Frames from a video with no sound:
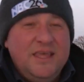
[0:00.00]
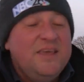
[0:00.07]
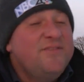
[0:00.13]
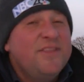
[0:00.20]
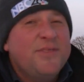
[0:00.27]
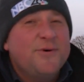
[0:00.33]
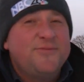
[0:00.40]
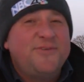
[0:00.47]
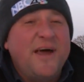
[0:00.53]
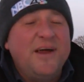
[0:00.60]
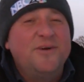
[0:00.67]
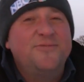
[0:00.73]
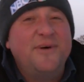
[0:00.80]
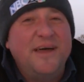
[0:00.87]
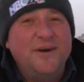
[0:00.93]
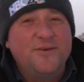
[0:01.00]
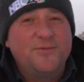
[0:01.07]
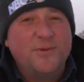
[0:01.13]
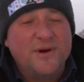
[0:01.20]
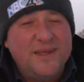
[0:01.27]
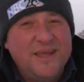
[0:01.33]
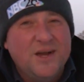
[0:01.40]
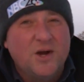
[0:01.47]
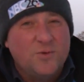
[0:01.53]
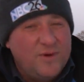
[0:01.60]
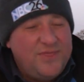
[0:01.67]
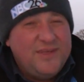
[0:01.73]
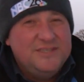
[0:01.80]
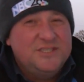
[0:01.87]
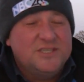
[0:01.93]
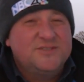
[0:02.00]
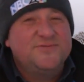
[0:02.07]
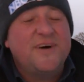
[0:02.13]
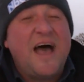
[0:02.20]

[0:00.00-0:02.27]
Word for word: Even though firefighters were here within just